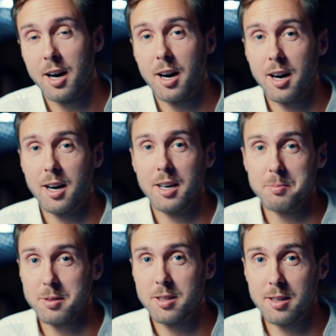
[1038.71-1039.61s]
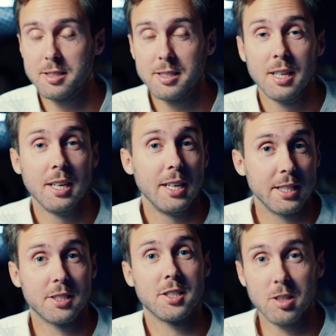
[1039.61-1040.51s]
are because
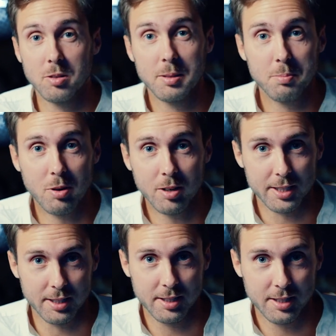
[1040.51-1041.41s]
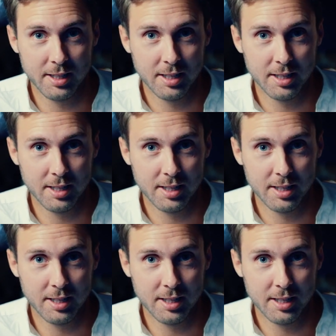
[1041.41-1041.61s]
it's so important.